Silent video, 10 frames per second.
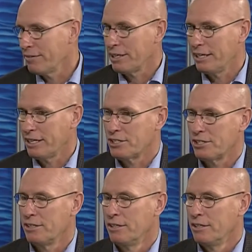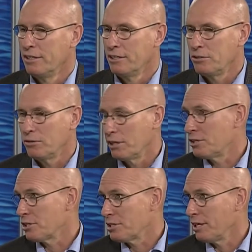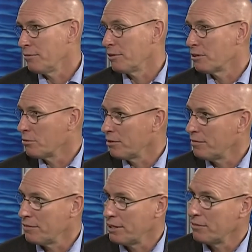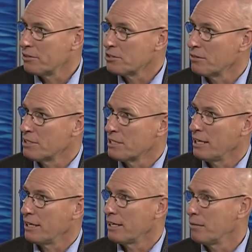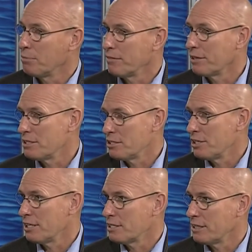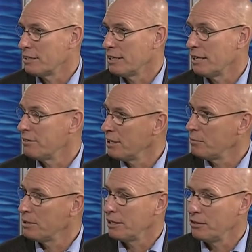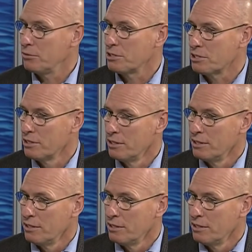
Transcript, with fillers: have a connection to a large extent with the 25th anniversary of the Stanley Cup, give guys a chance to get together, and anybody who was